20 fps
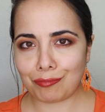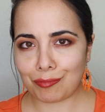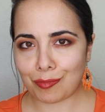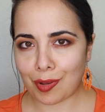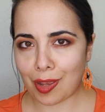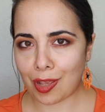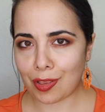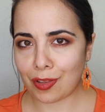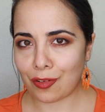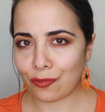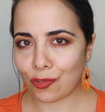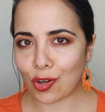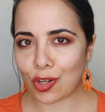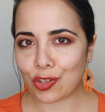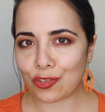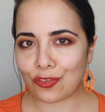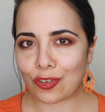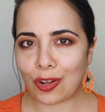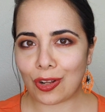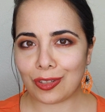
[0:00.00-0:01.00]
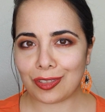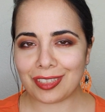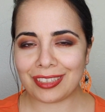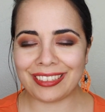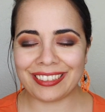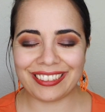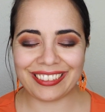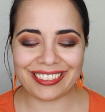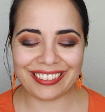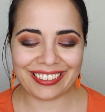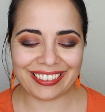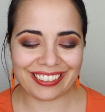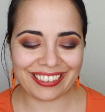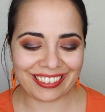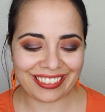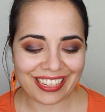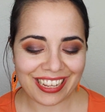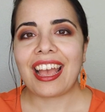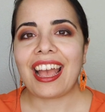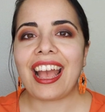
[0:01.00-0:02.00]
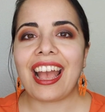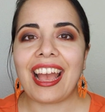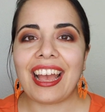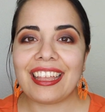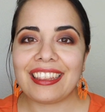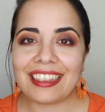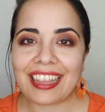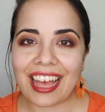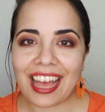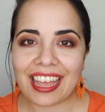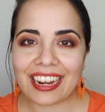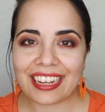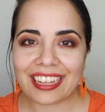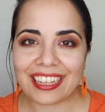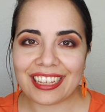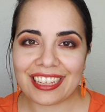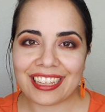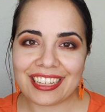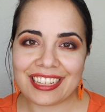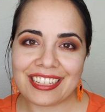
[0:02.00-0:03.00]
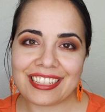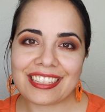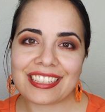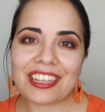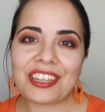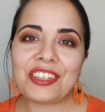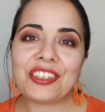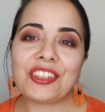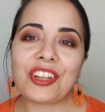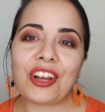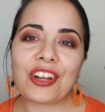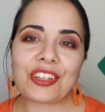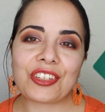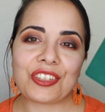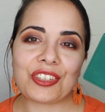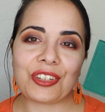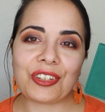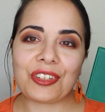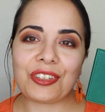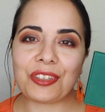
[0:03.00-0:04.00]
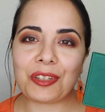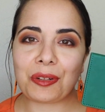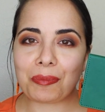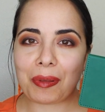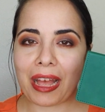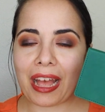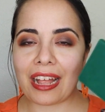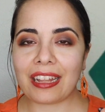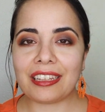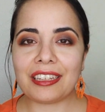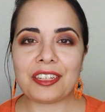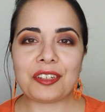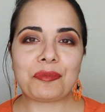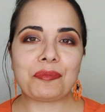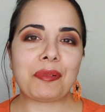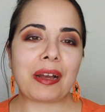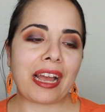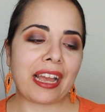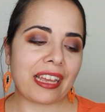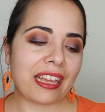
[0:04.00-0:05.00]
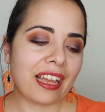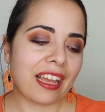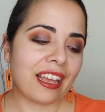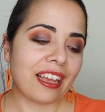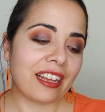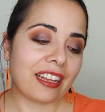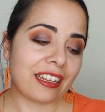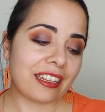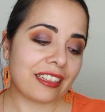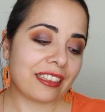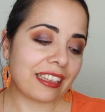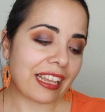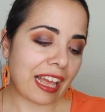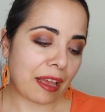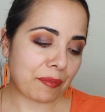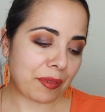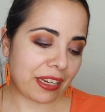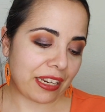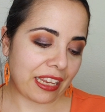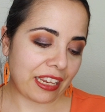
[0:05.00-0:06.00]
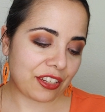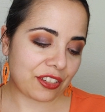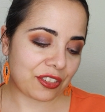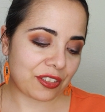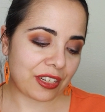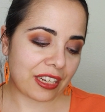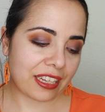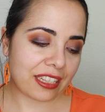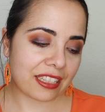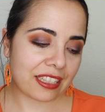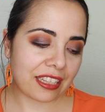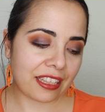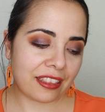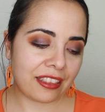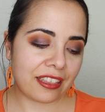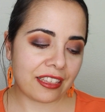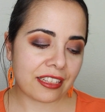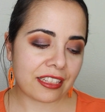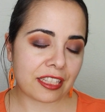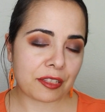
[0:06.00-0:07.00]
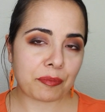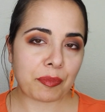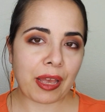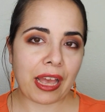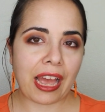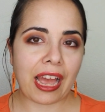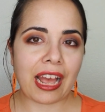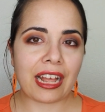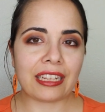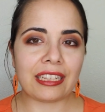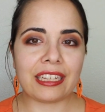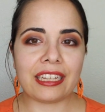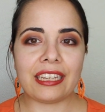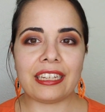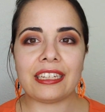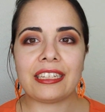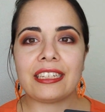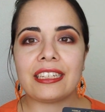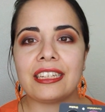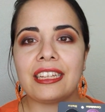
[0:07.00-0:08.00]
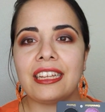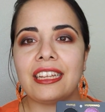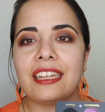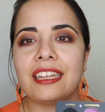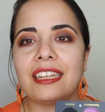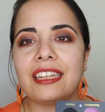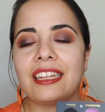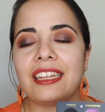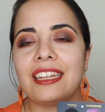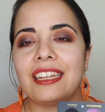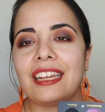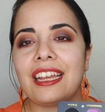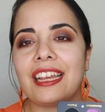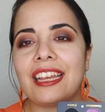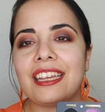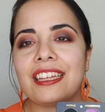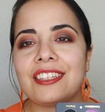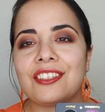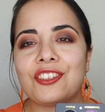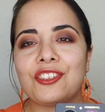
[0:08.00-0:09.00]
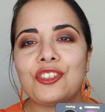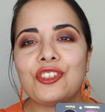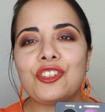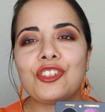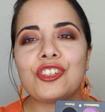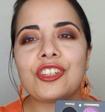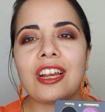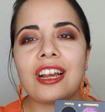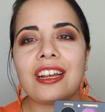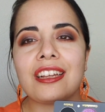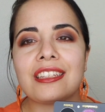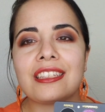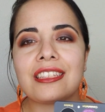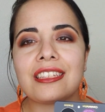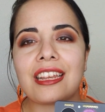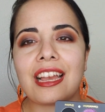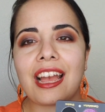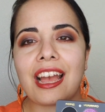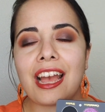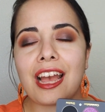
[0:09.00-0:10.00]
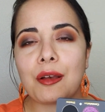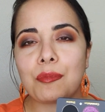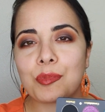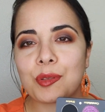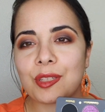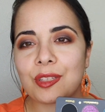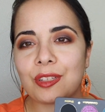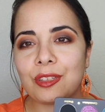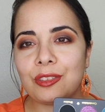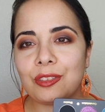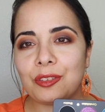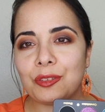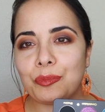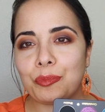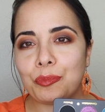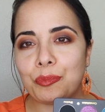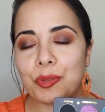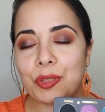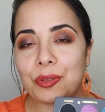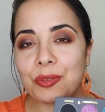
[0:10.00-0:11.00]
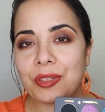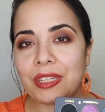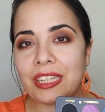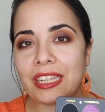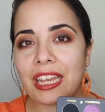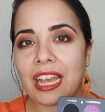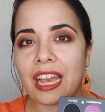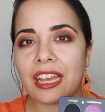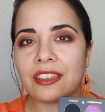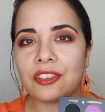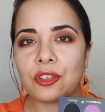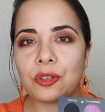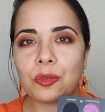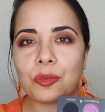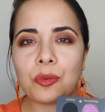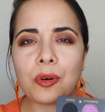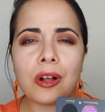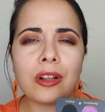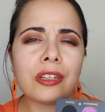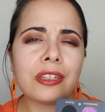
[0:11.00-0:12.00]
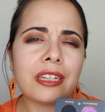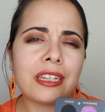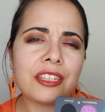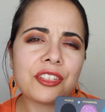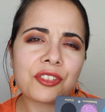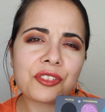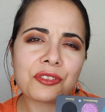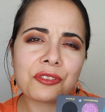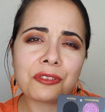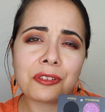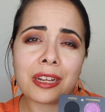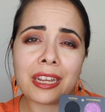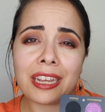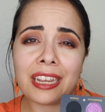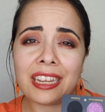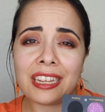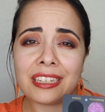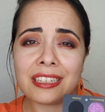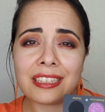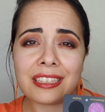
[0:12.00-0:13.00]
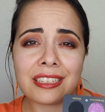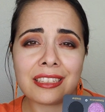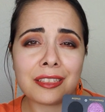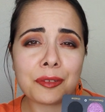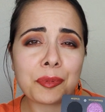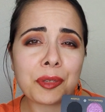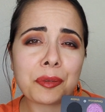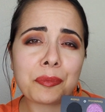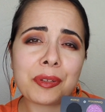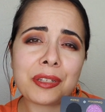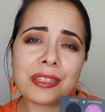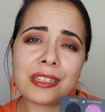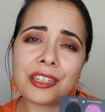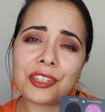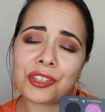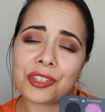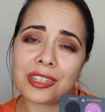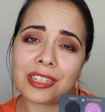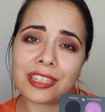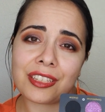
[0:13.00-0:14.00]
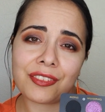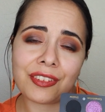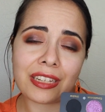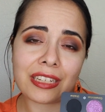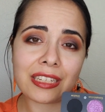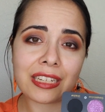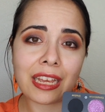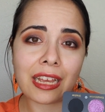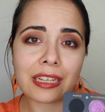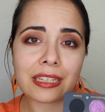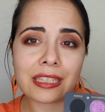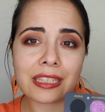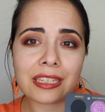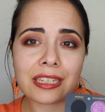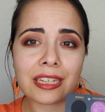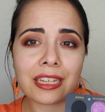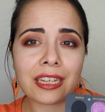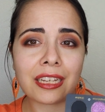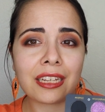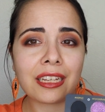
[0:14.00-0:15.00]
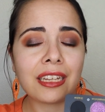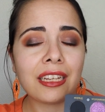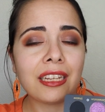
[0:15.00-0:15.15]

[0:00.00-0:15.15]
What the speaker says: I love grunge fall. And that is Nocturnal palette by Glaminatrix. This palette is just absolute beauty, and the quality is great. The pigmentation is fantastic.